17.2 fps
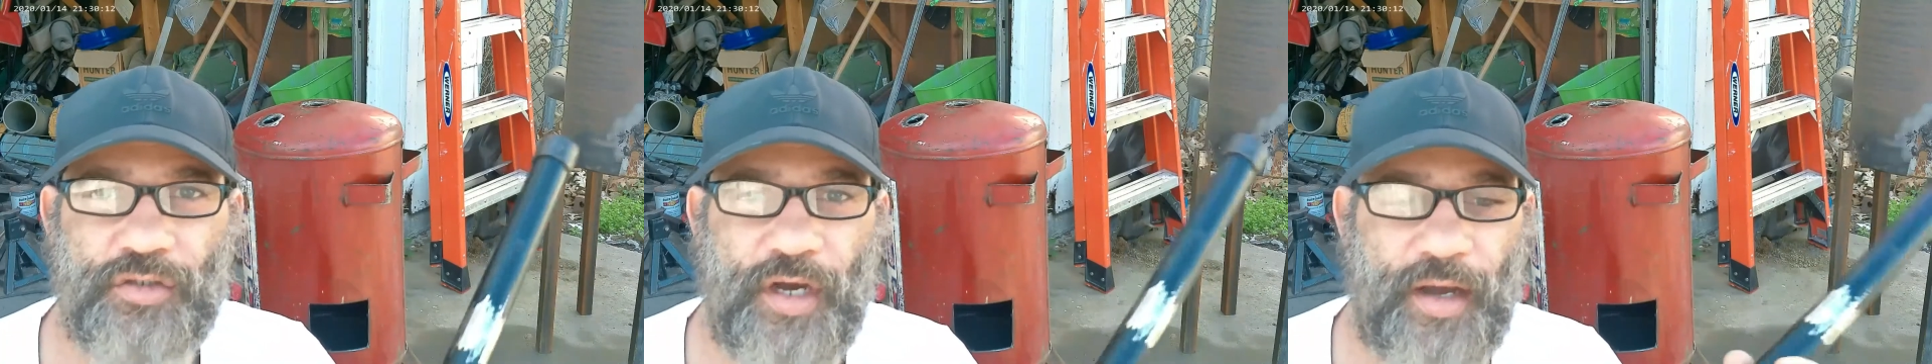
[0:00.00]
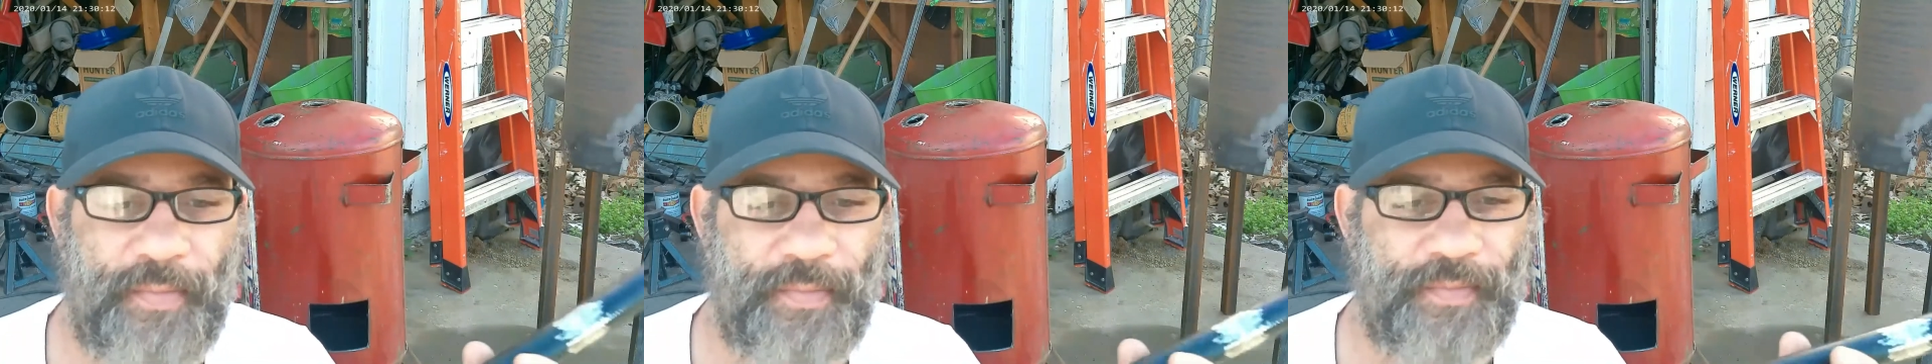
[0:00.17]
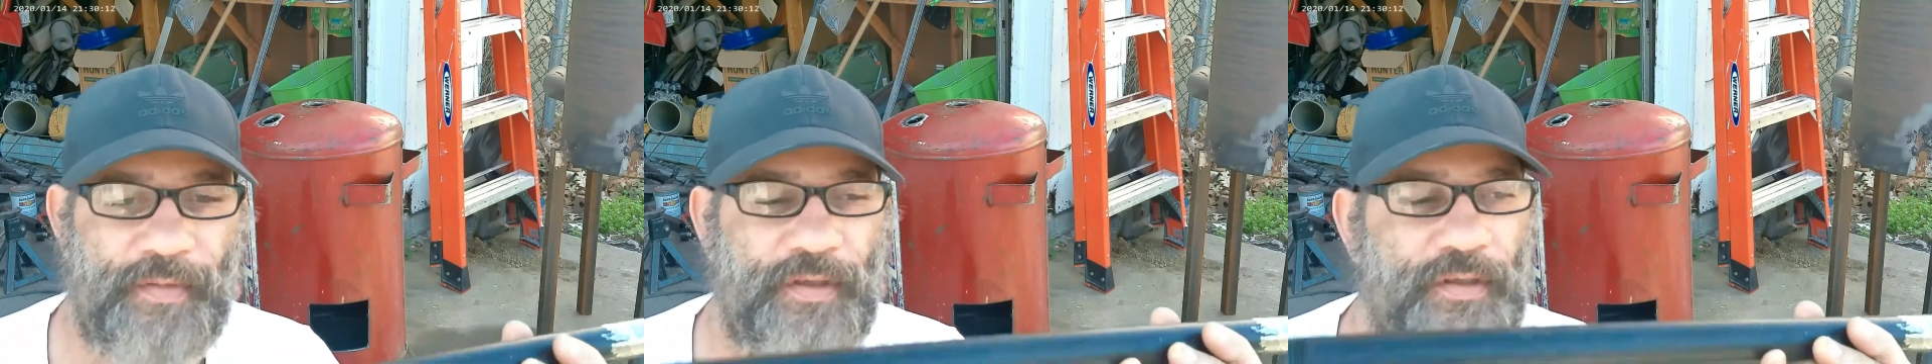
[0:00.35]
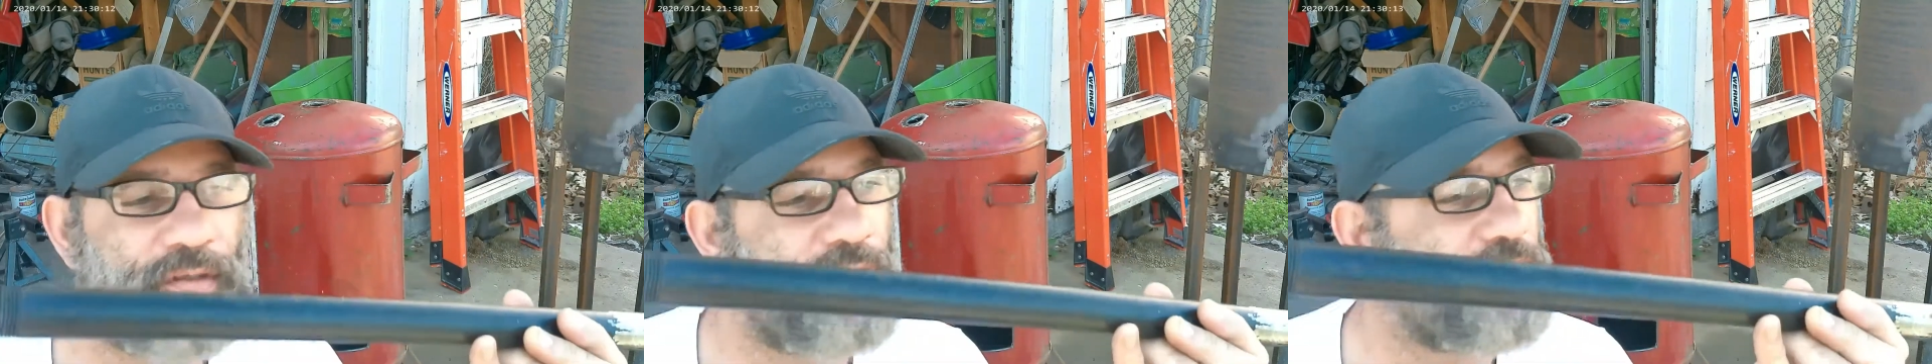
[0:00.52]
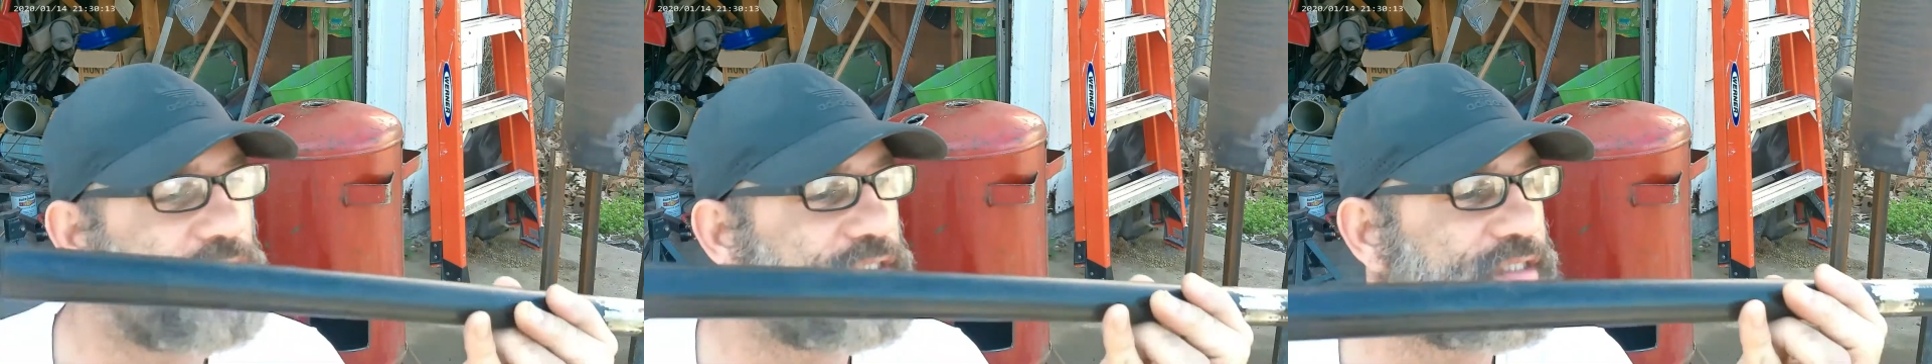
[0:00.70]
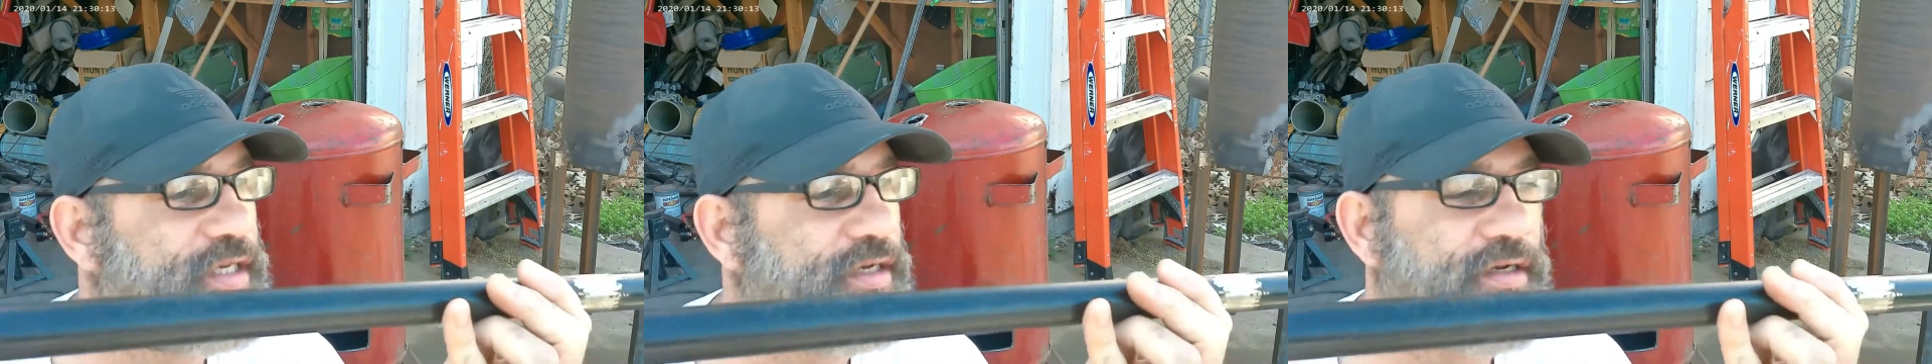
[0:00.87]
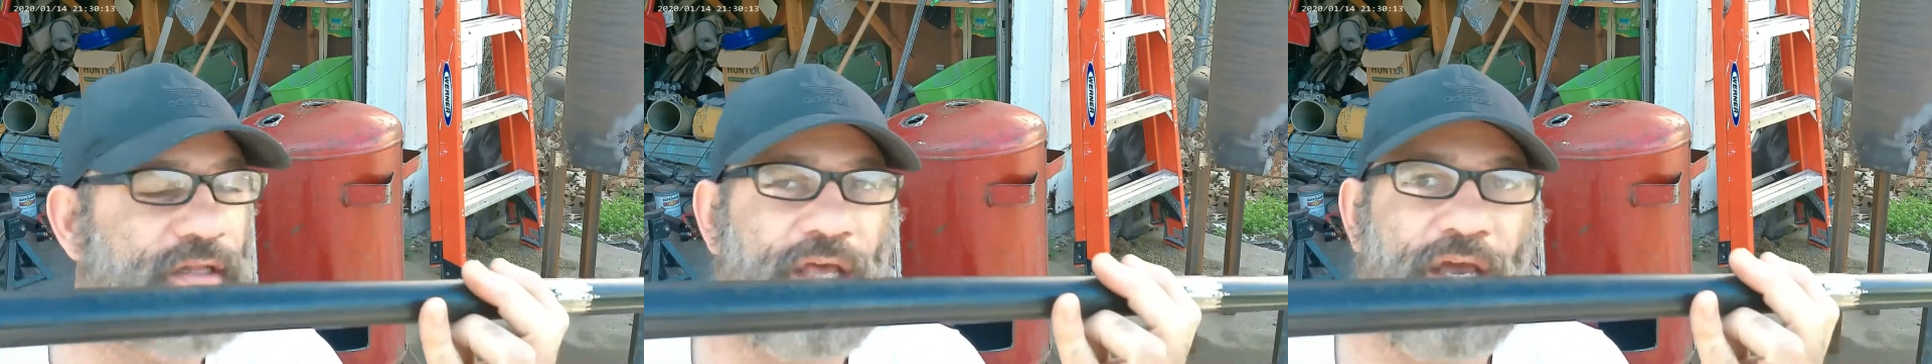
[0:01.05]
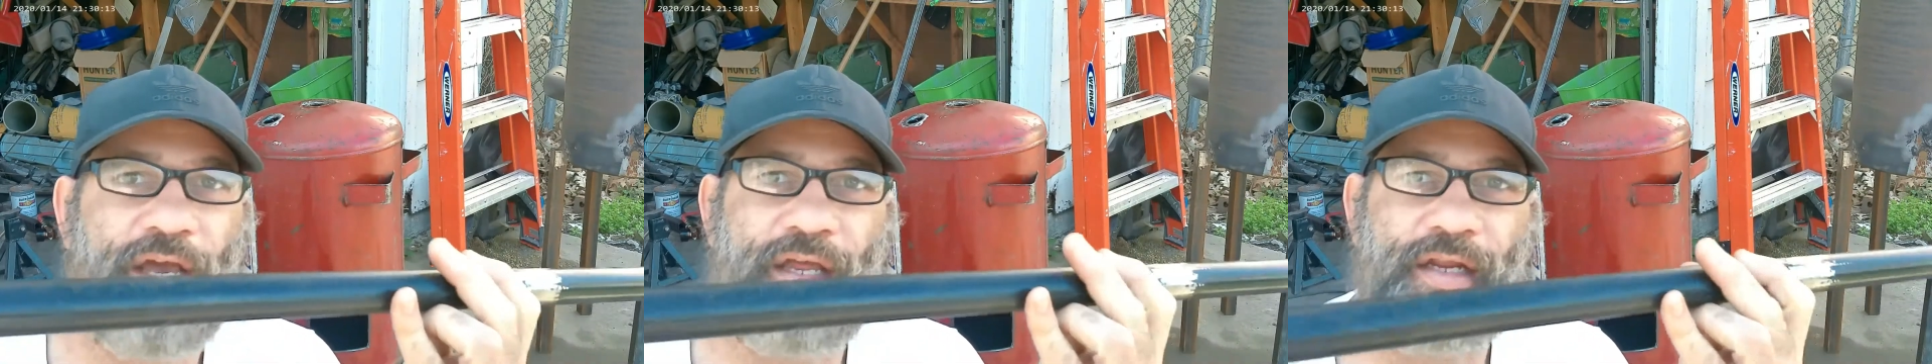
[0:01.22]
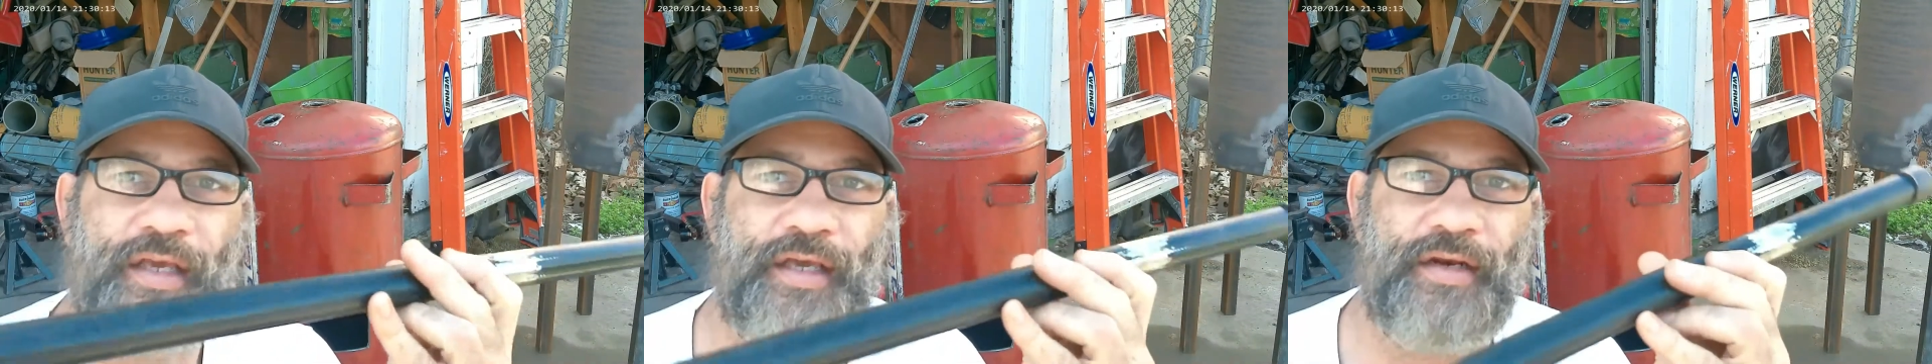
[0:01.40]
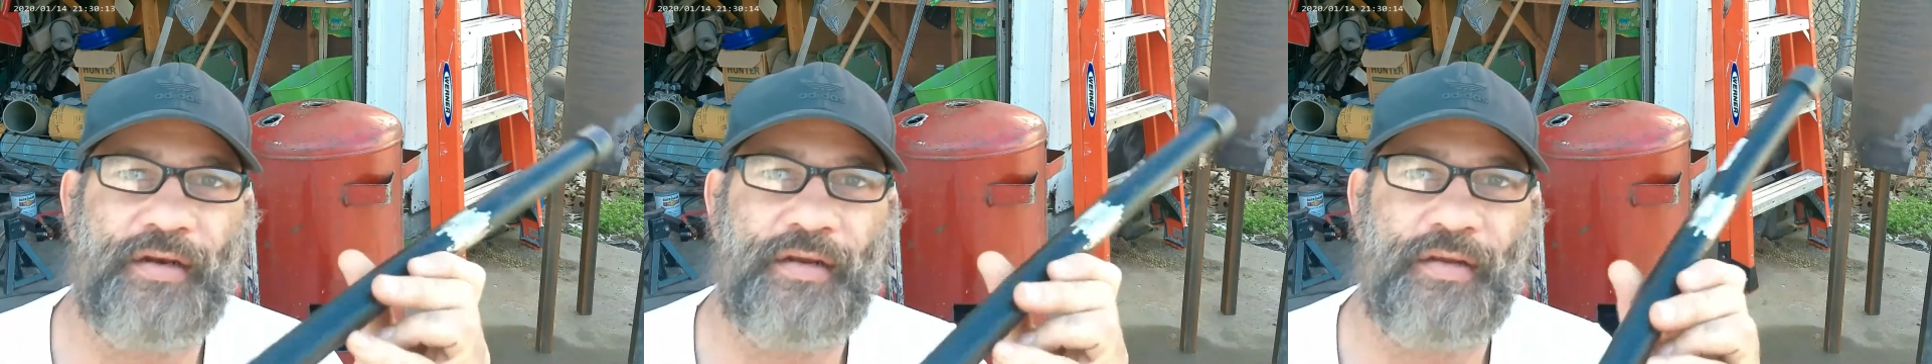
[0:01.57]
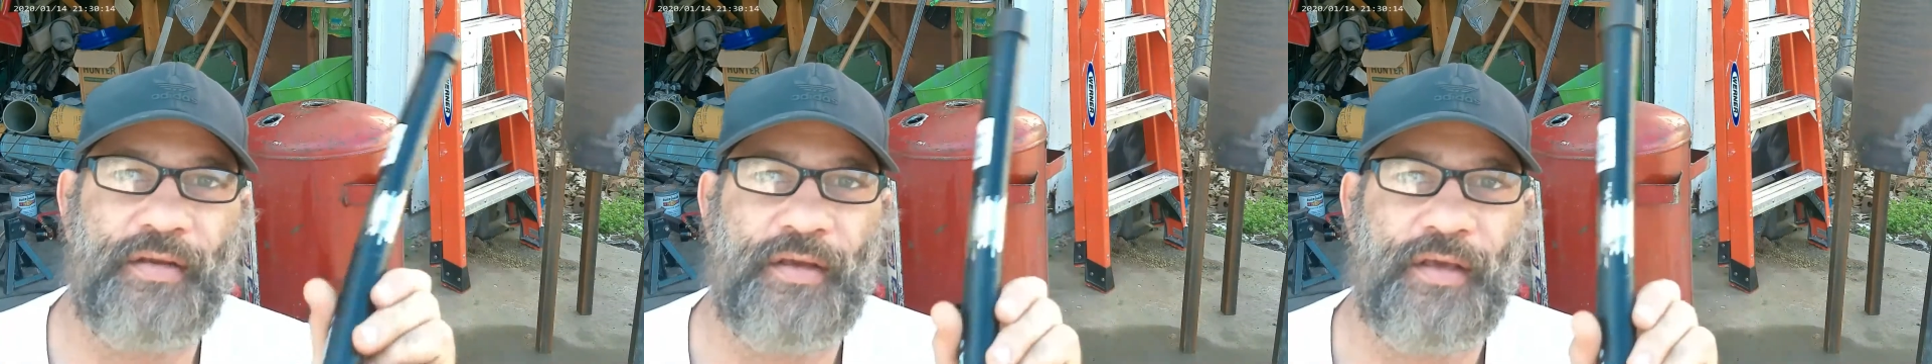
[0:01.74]
drop the center line
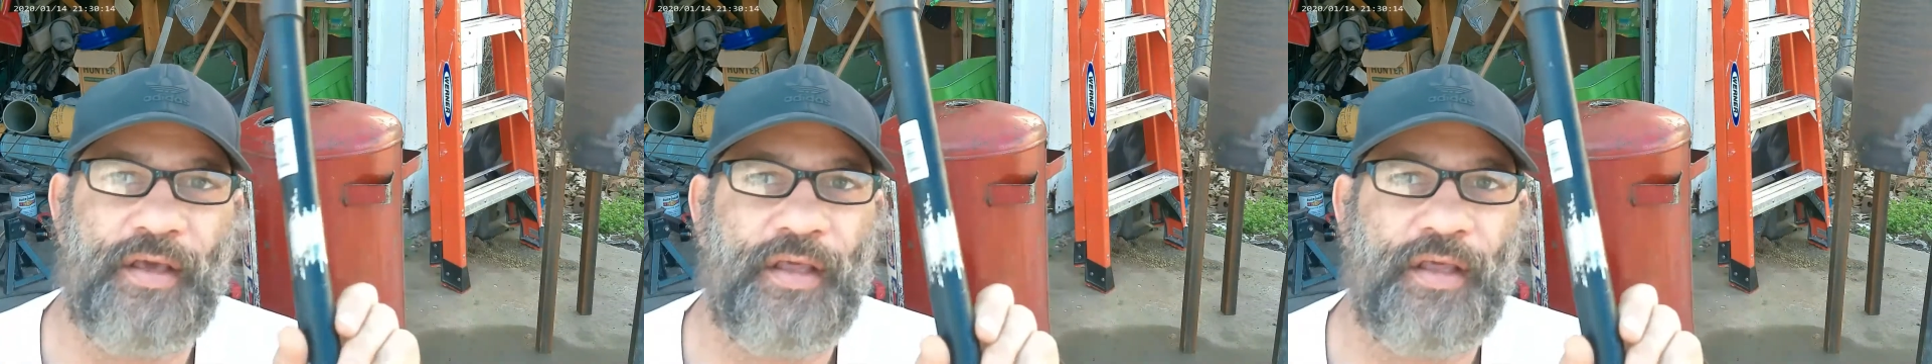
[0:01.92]
in.